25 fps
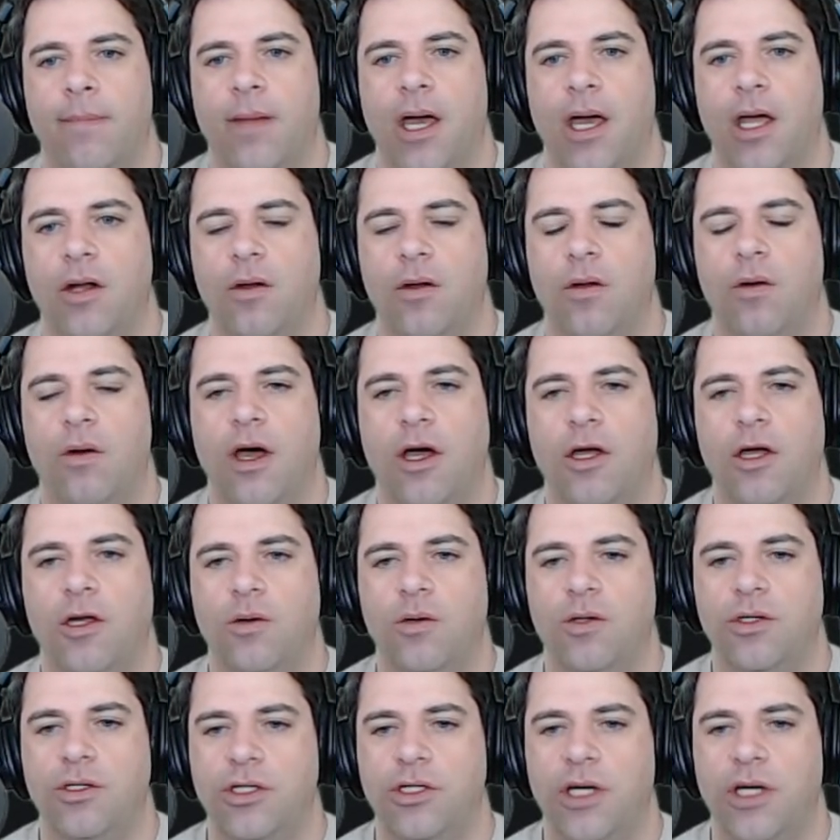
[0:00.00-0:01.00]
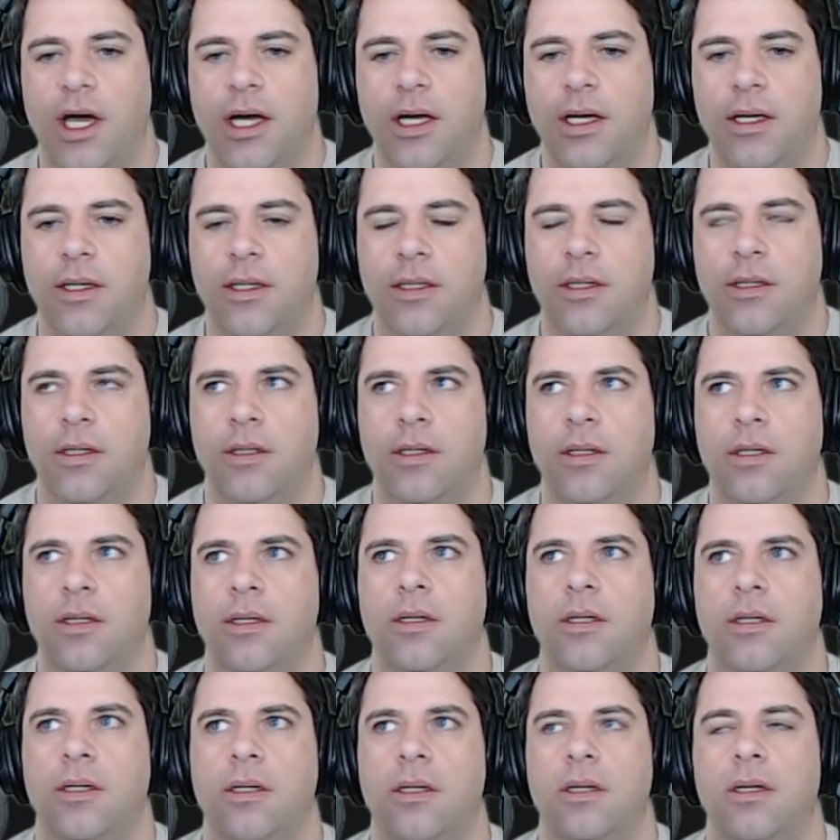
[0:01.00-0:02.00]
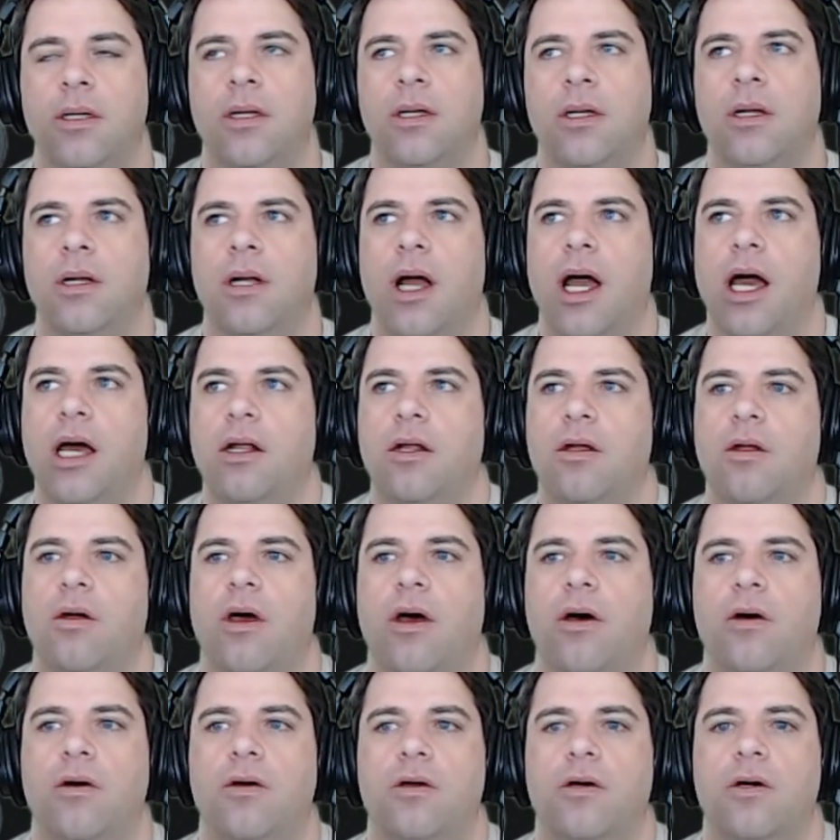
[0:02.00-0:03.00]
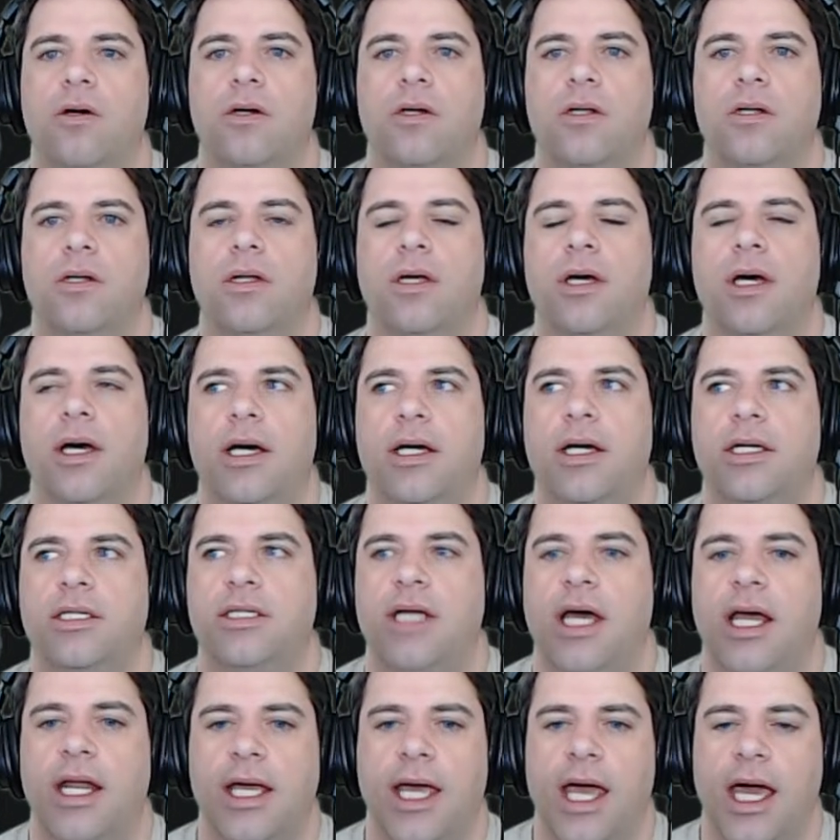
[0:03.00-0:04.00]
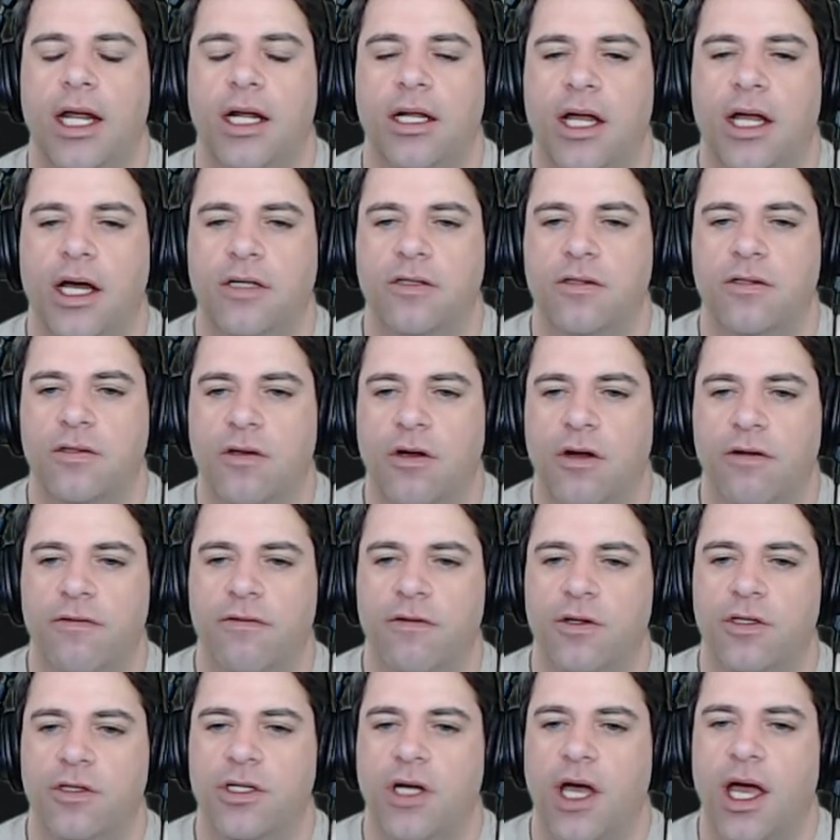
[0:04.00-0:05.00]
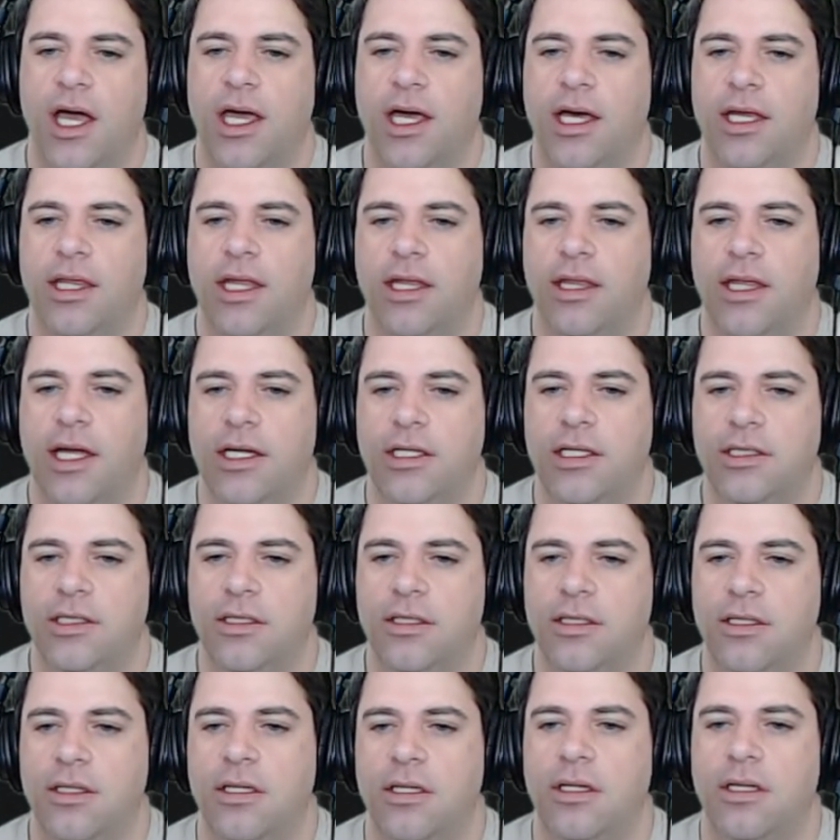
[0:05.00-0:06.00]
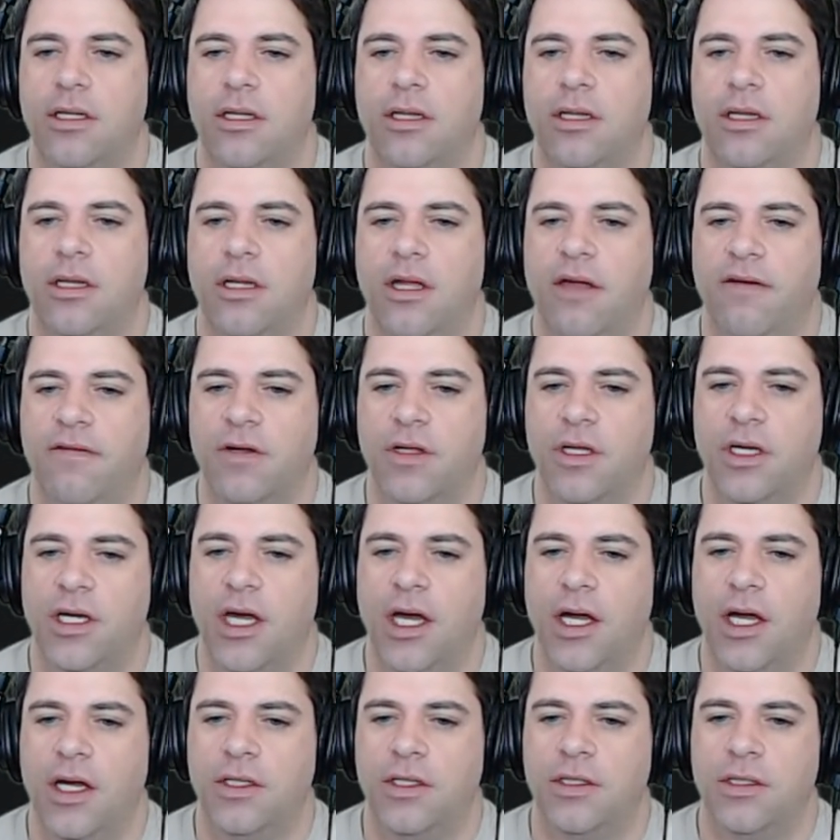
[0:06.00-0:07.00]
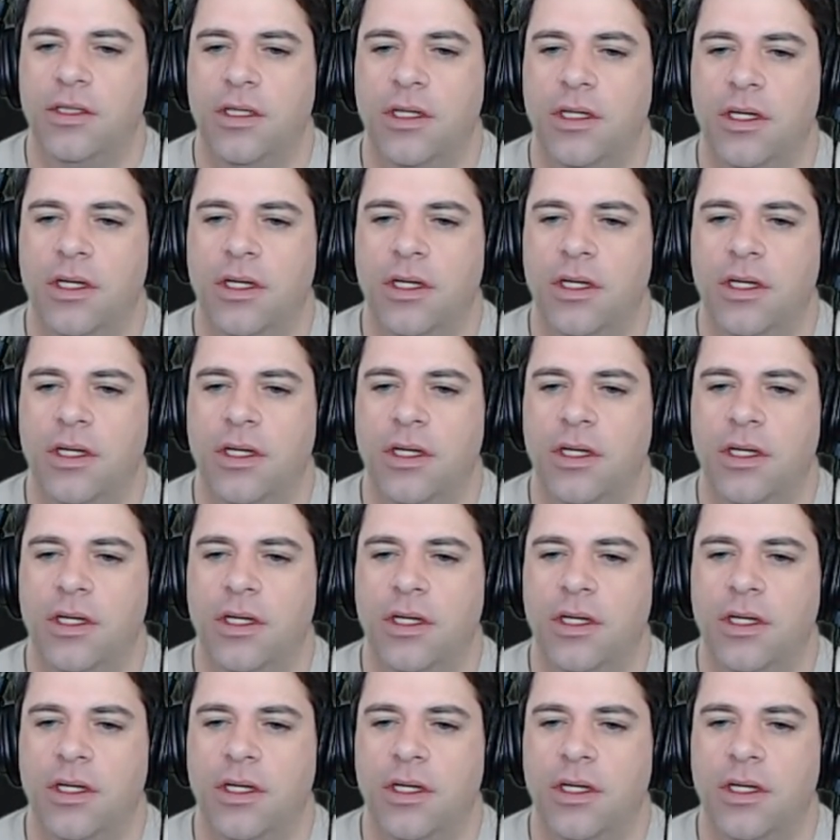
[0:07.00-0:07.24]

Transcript: I don't know how you would check. I don't know how good static analyzers are for checking that that's never the case.